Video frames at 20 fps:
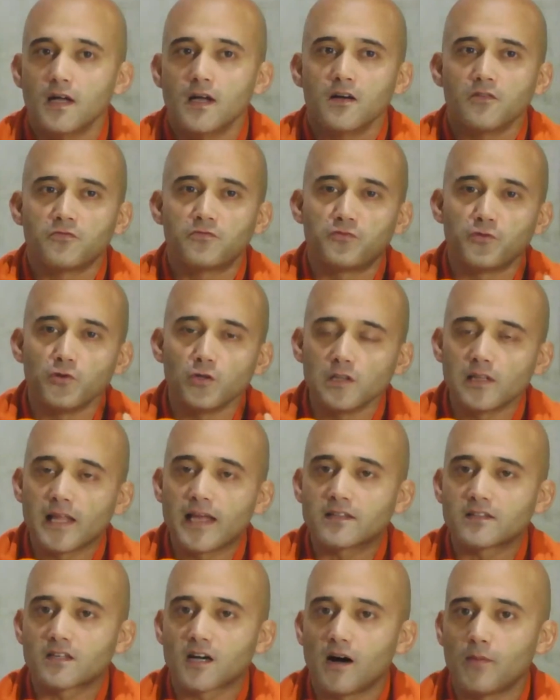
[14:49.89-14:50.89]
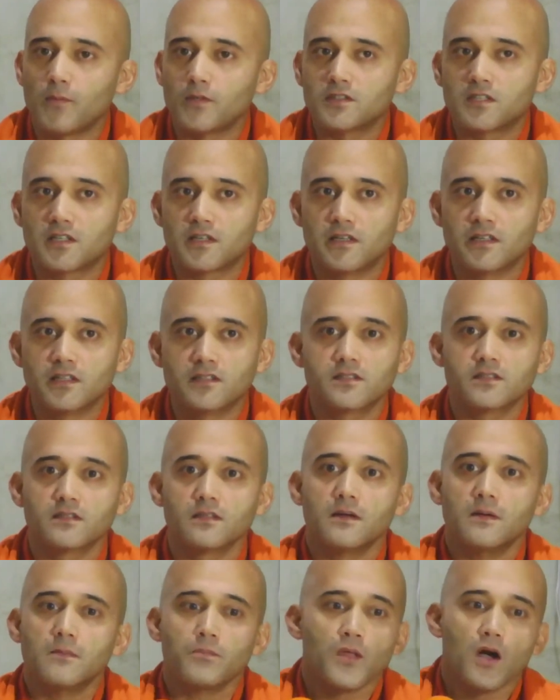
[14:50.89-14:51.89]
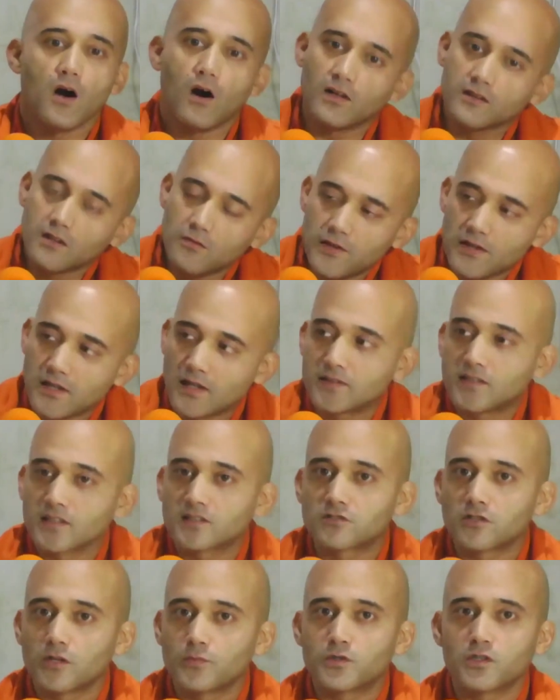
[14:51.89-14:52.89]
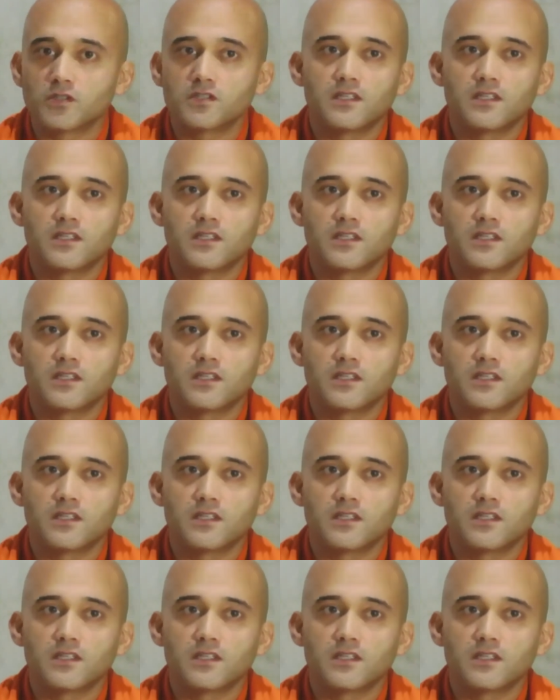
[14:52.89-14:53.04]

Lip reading: full-length commentaries on the Vedantic scriptures.